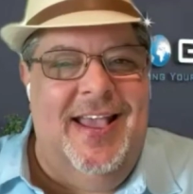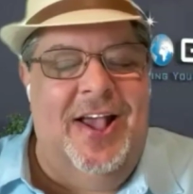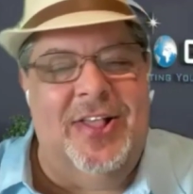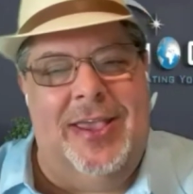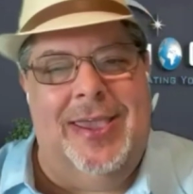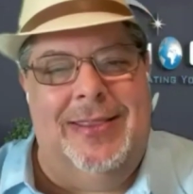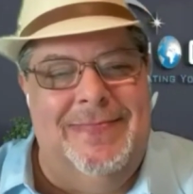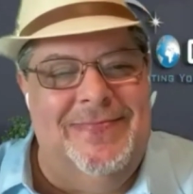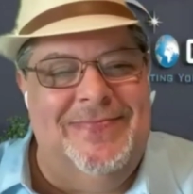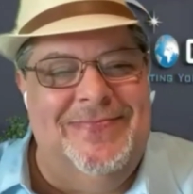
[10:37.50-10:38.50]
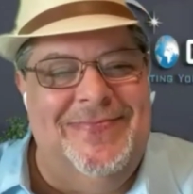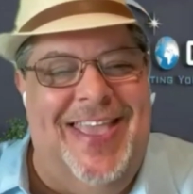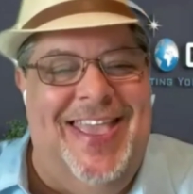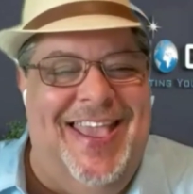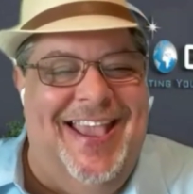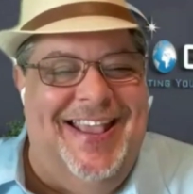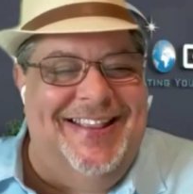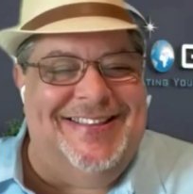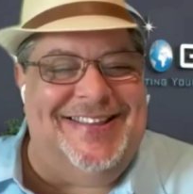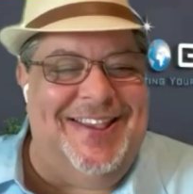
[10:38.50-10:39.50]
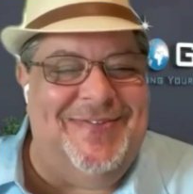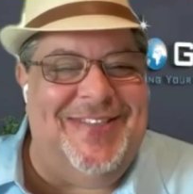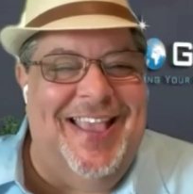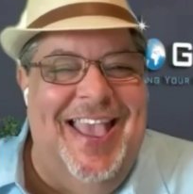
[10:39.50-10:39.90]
I like it. It seems,